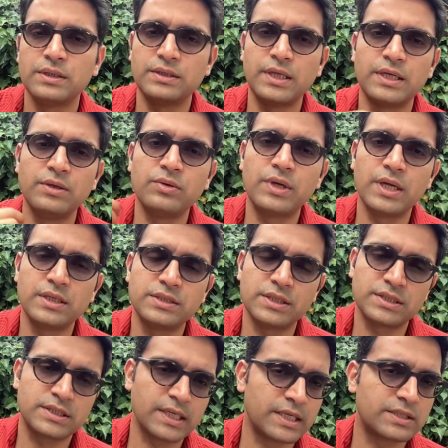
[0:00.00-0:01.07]
then you can
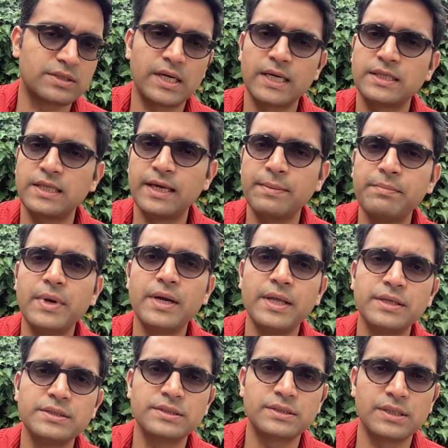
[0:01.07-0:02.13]
just extract the
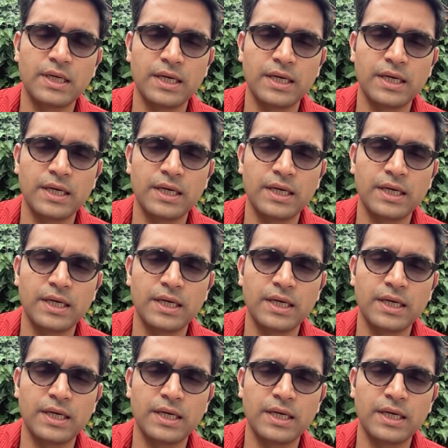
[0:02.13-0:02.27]
embeddings